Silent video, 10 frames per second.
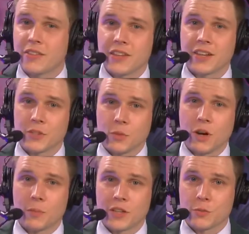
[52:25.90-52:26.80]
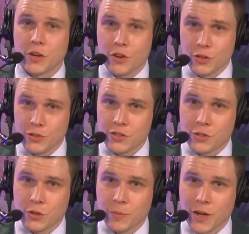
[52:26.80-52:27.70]
thing as well because we're not used to
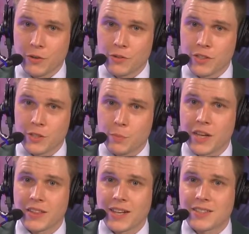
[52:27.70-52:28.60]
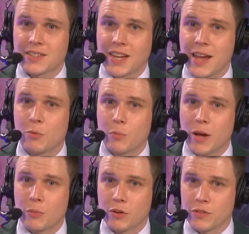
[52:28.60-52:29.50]
talking about Uzi as being that stable
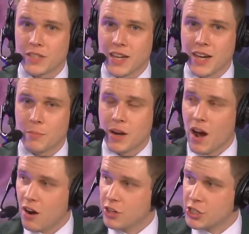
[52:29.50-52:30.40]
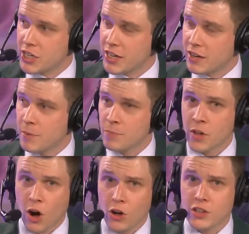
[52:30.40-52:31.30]
member of the team, but RNG
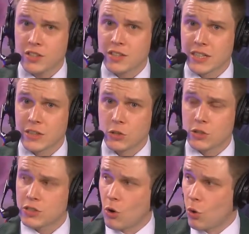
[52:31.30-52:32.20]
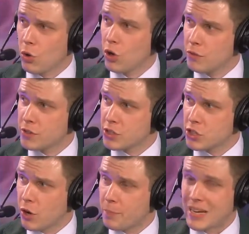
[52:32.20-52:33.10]
honestly looked all over the
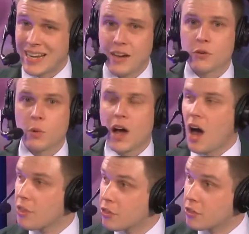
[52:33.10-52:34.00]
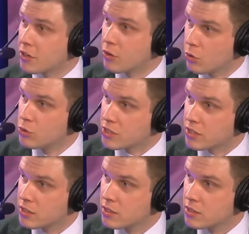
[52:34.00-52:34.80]
shop in everywhere other than Uzi.